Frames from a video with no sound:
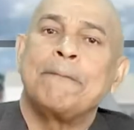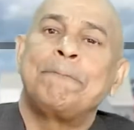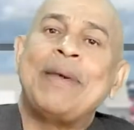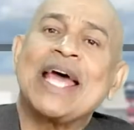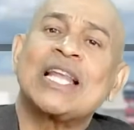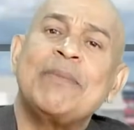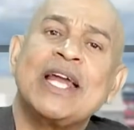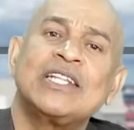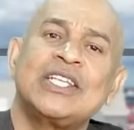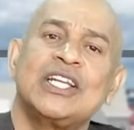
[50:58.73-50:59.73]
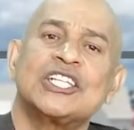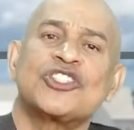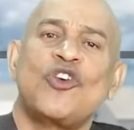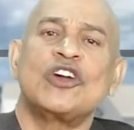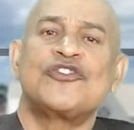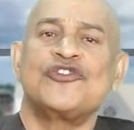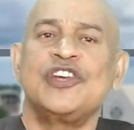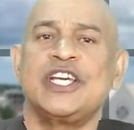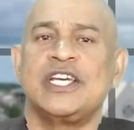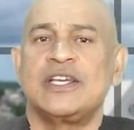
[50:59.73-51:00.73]
betterment in this
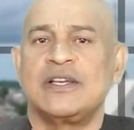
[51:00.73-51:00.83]
country.